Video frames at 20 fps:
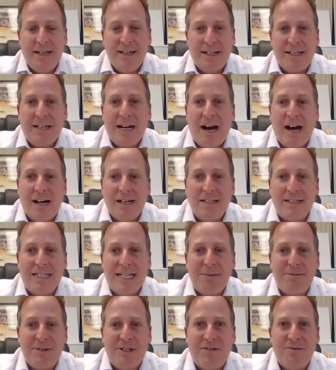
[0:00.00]
the
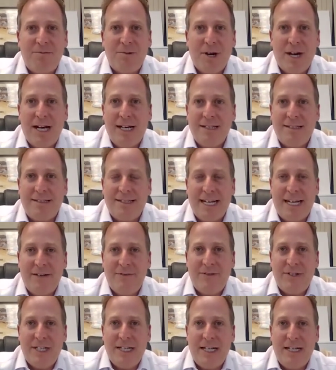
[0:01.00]
concept of brand
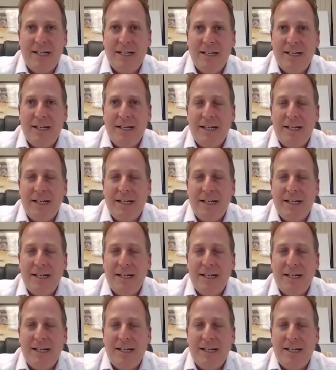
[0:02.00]
safety,